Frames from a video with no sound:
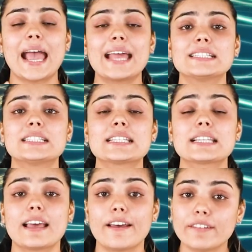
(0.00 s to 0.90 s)
and it
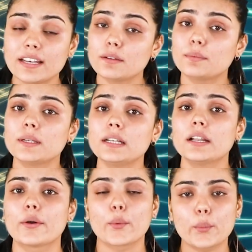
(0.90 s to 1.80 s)
is
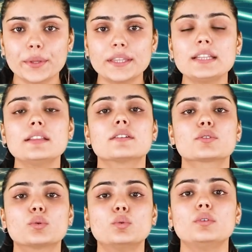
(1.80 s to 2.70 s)
available within the
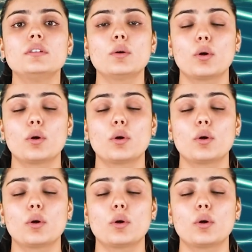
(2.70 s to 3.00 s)
school